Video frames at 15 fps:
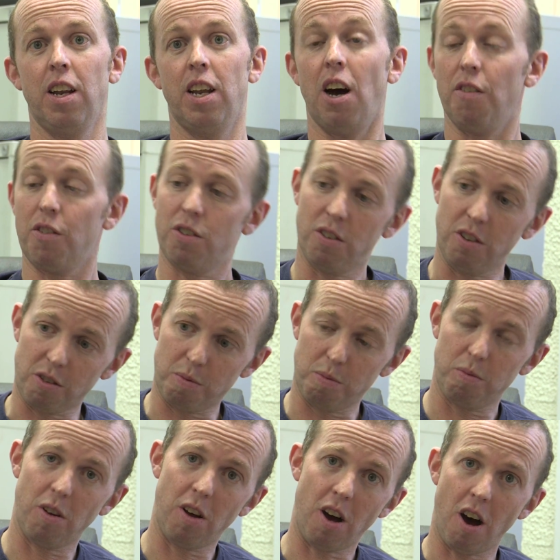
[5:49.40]
Now, of course,
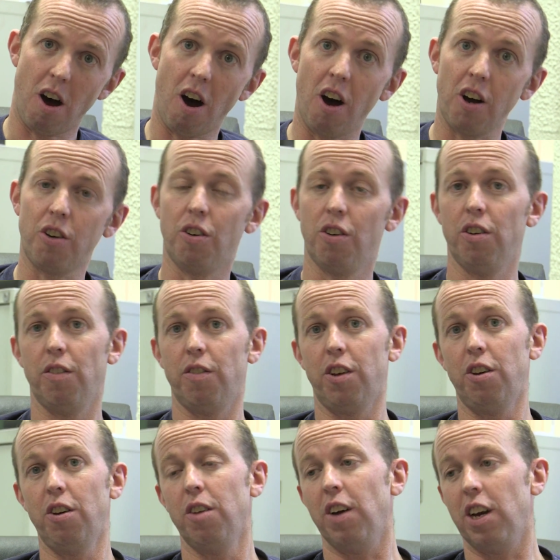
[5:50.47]
our corner of the
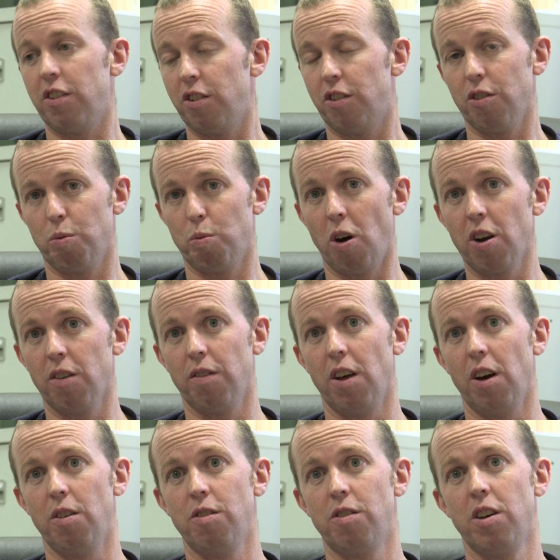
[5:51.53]
universe is just one of
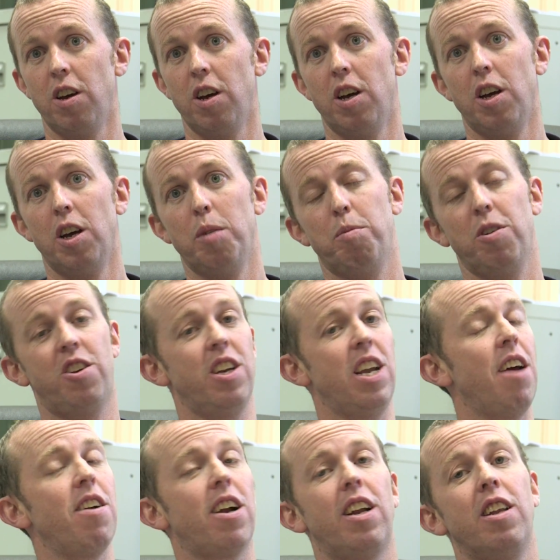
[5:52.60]
those, but
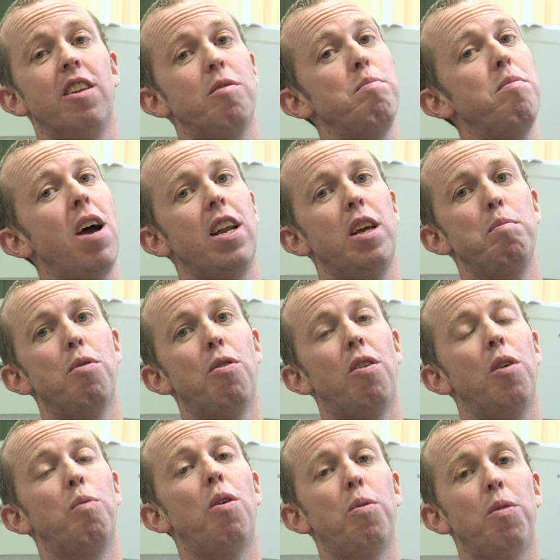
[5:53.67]
generically there's many
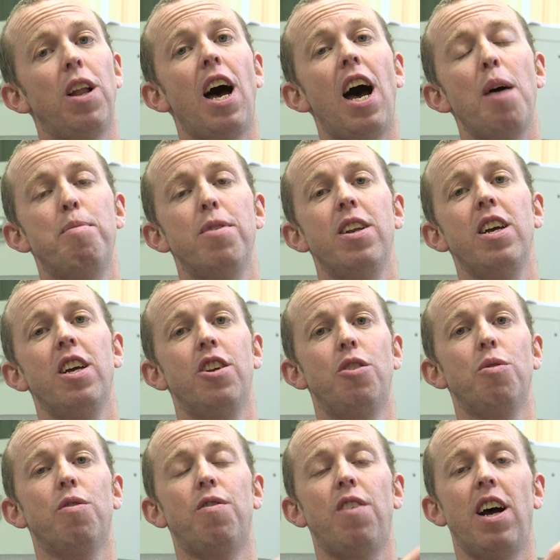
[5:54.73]
more. And what will happen is
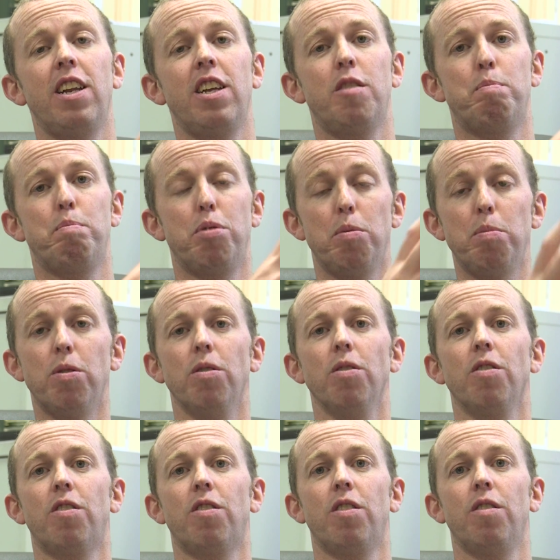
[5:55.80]
you'll find these
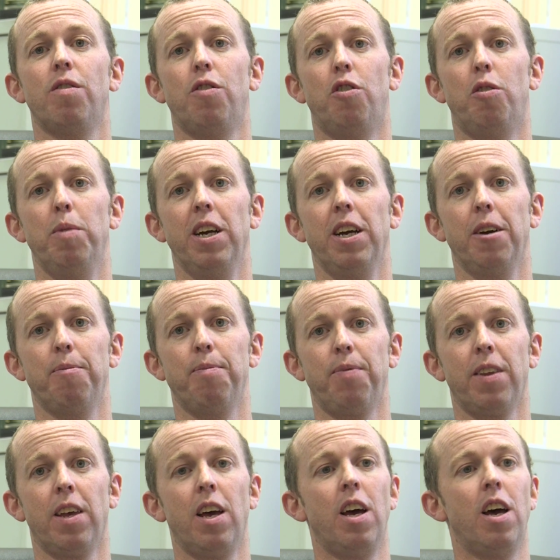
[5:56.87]
bubbles forming.
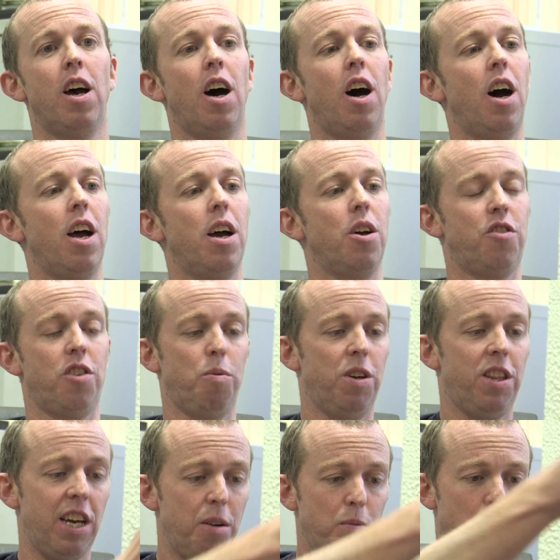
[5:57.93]
So
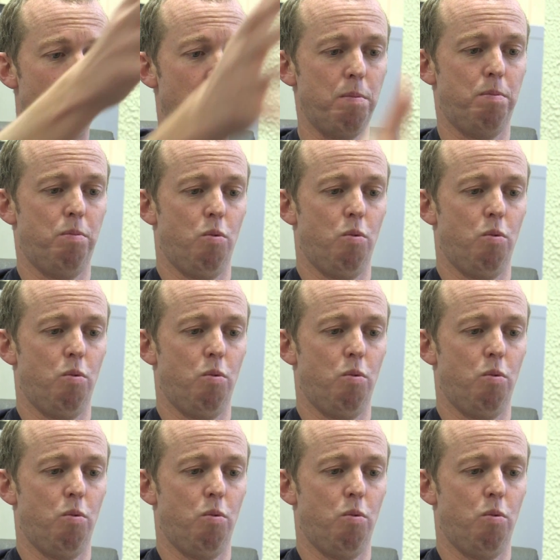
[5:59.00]
within one